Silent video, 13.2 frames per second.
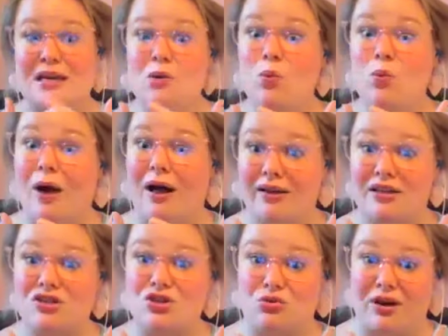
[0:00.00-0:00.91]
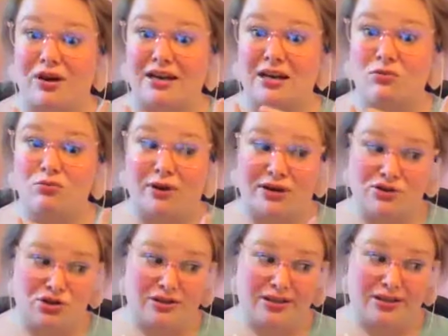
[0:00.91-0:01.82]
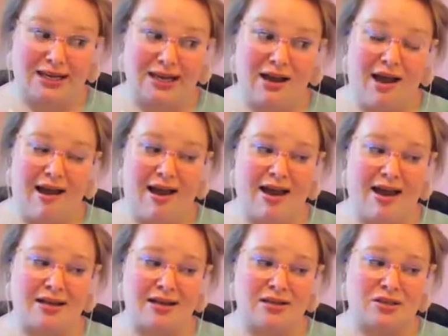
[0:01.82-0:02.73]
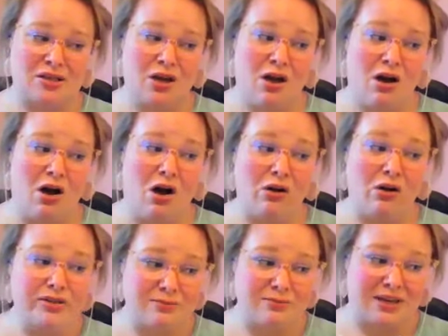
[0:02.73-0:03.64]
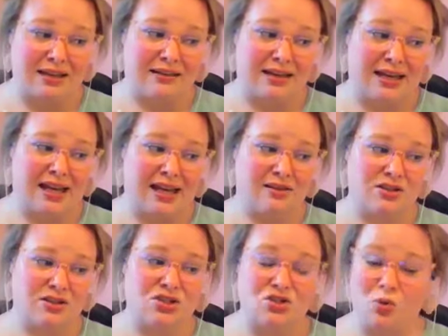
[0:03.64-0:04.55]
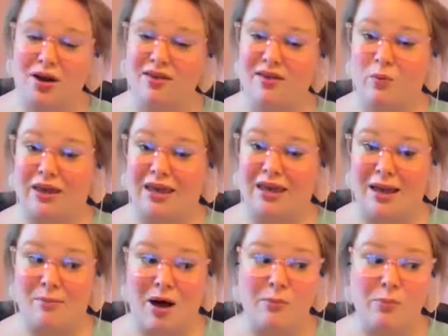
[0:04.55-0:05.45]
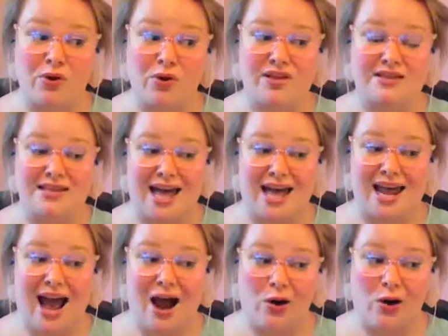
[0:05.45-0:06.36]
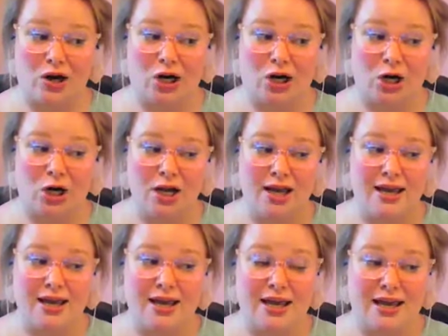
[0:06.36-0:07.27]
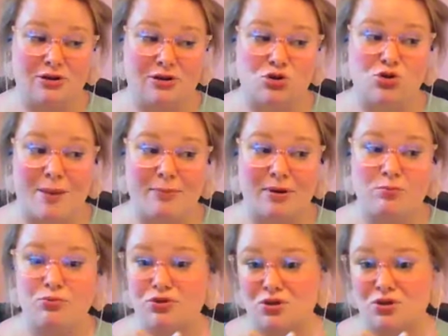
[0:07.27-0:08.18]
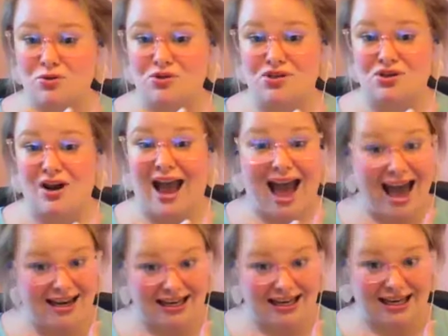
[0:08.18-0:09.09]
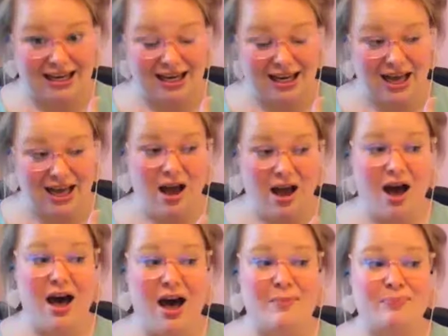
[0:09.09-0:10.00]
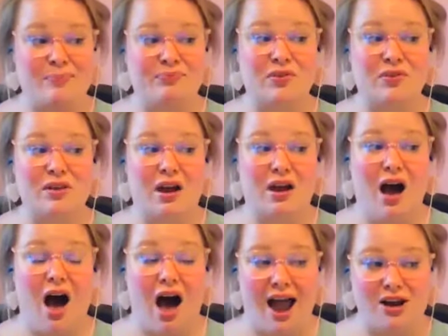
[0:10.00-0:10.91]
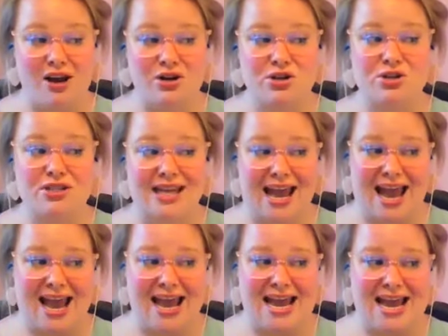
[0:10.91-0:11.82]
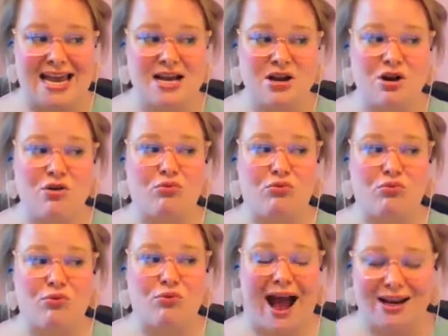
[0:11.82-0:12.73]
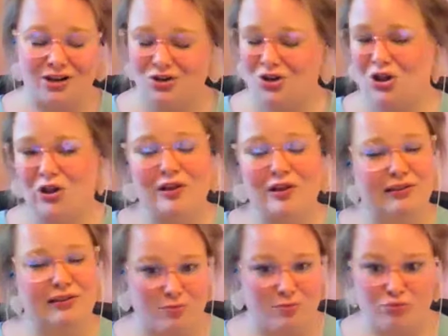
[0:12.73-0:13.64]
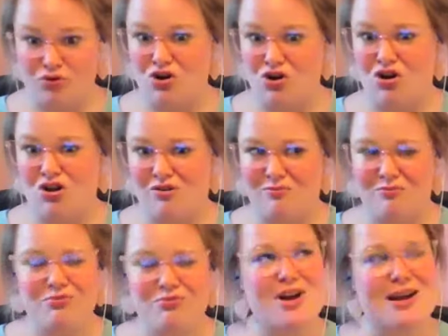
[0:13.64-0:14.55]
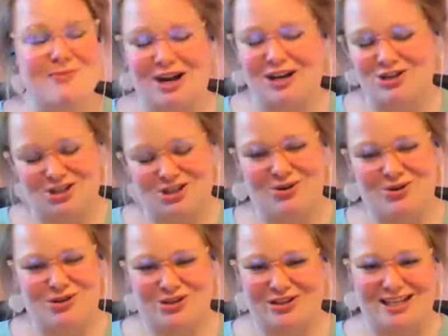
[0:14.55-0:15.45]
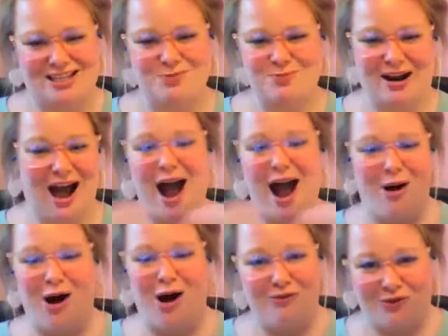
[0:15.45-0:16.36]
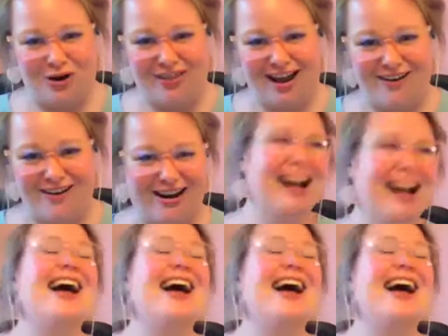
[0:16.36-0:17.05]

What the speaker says: well integrated racially. And ultimately, the story that we came up with is that our intrepid producer, Addie, hires a radical liberal, pretty much socialist, but I'm all for that, right?